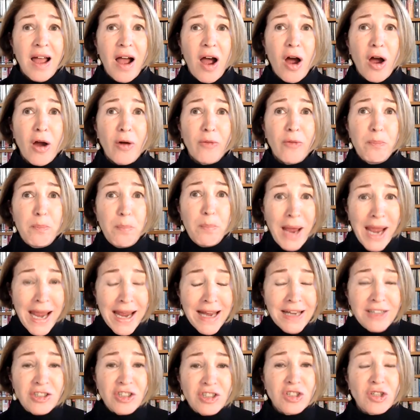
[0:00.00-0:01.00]
are
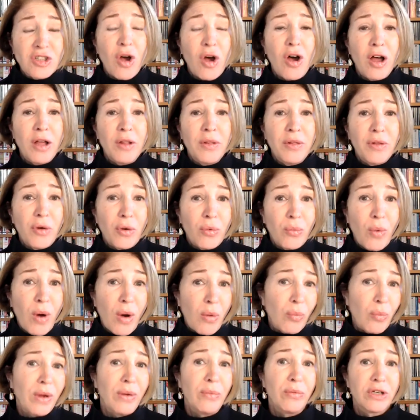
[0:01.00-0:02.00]
based on
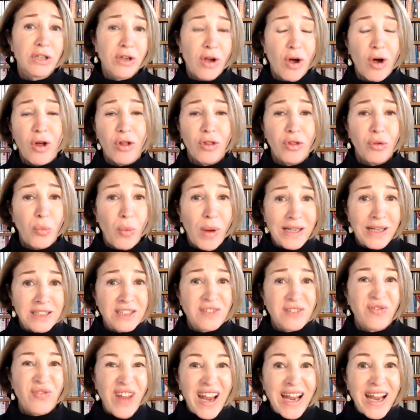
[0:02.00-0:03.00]
what we would call the
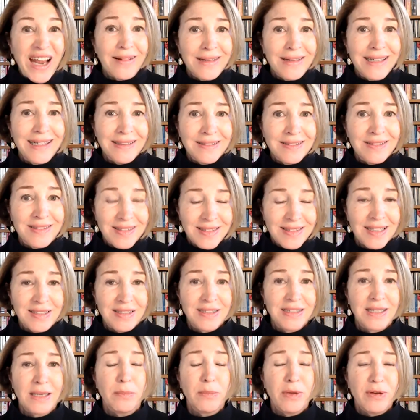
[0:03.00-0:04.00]
Westphalian
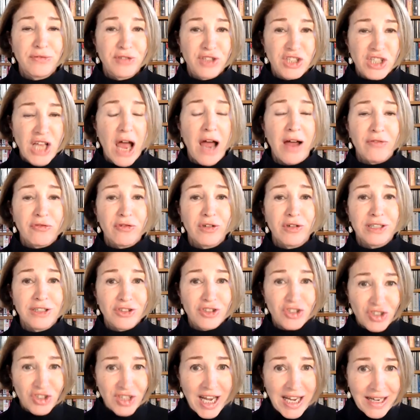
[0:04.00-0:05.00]
system of sovereign
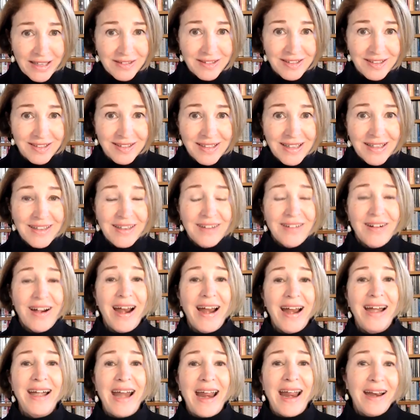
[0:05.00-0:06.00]
states,
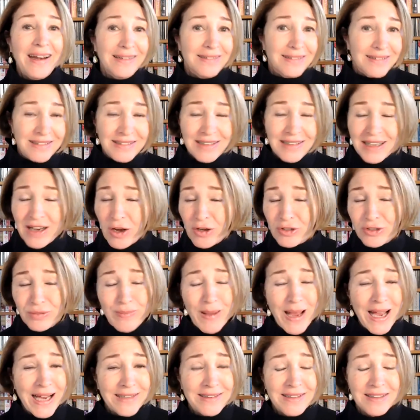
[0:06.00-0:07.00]
right? And it goes
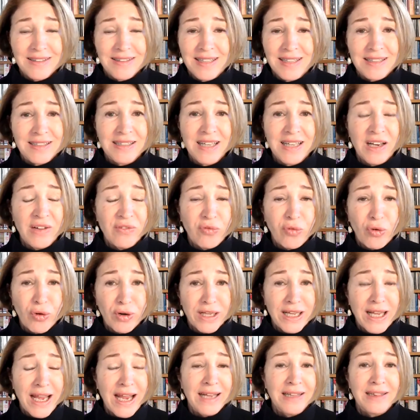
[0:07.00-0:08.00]
back to
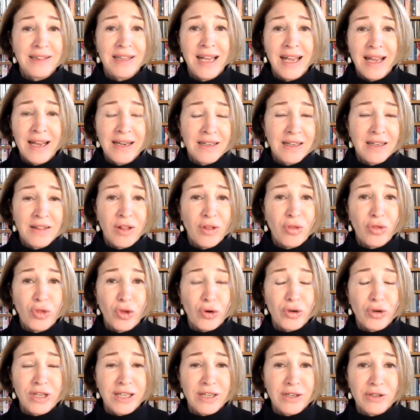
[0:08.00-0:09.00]
1648, the end of the
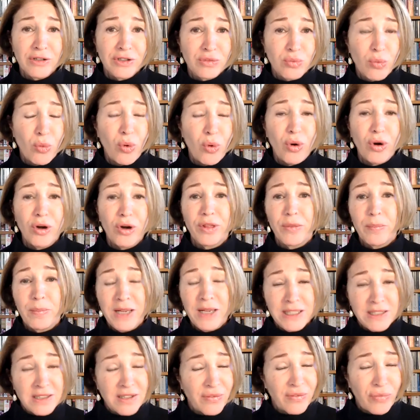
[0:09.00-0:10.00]
30 Years' War, the
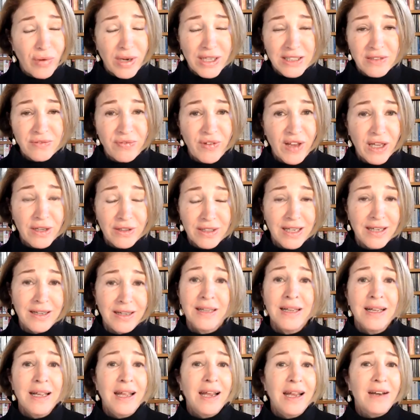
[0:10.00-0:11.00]
Peace of Westphalia.
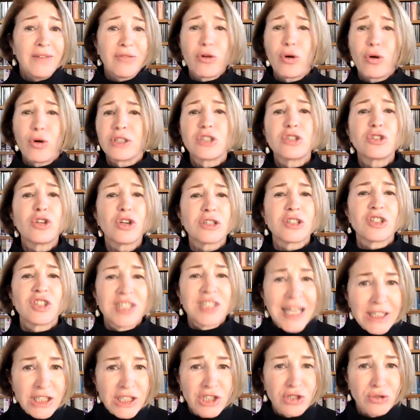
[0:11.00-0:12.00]
It, of course, took
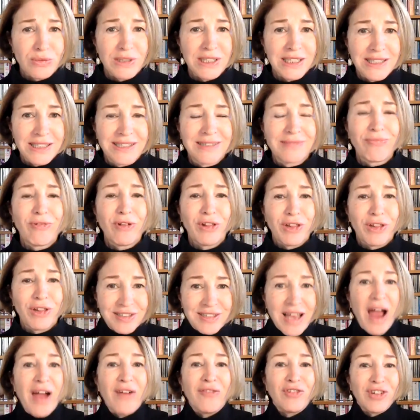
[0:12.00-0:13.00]
centuries for the
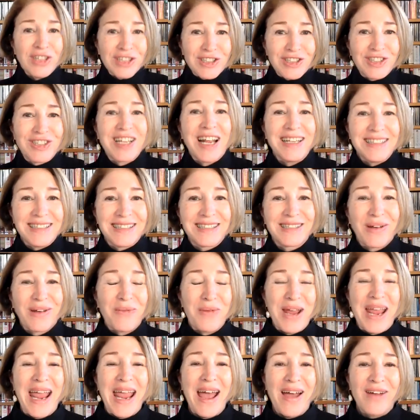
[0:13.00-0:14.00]
sovereign states that
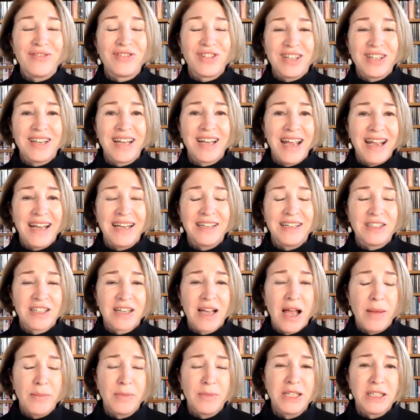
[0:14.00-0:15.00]
we have today to
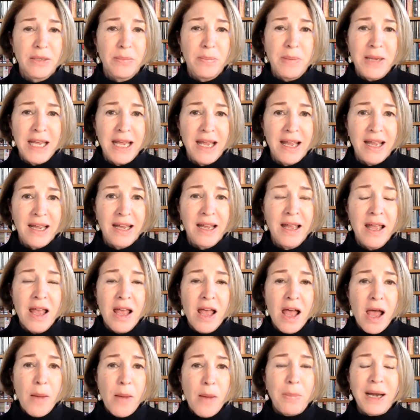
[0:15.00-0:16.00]
come into being,
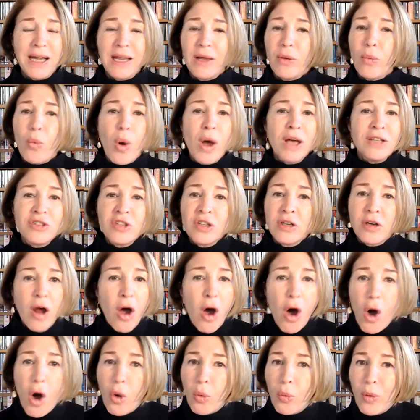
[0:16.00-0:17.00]
but it wasn't
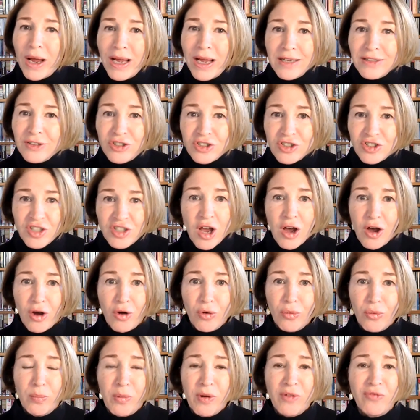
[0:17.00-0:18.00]
always
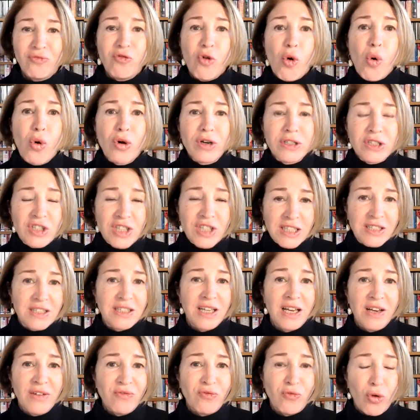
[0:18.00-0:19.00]
so. Before
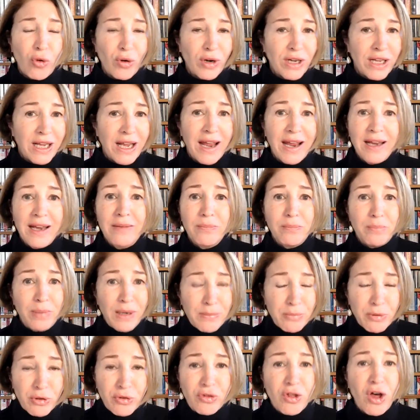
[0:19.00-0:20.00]
1648,
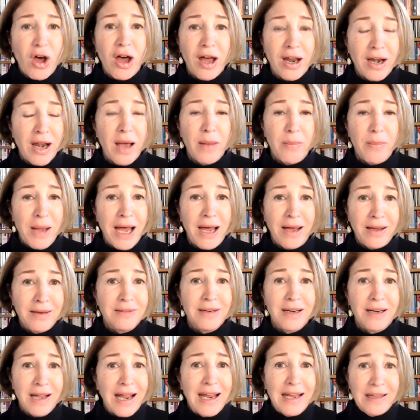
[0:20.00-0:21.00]
people thought about
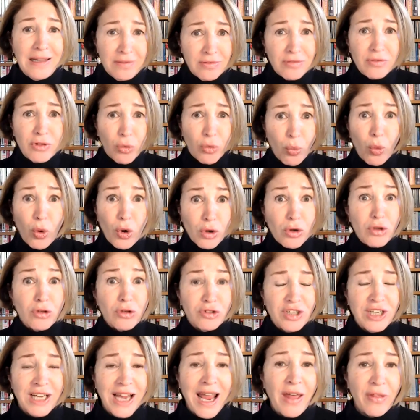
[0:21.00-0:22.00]
the world
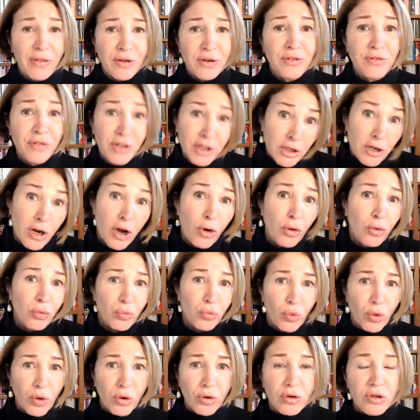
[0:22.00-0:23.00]
together, the known
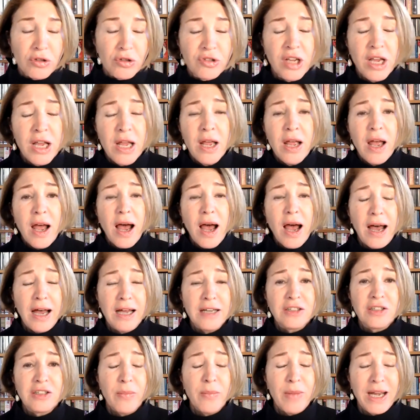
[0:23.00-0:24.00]
world,
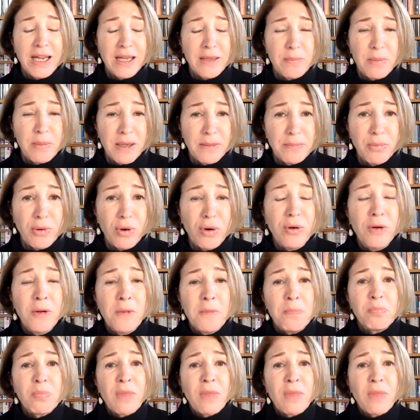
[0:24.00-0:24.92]
to many people.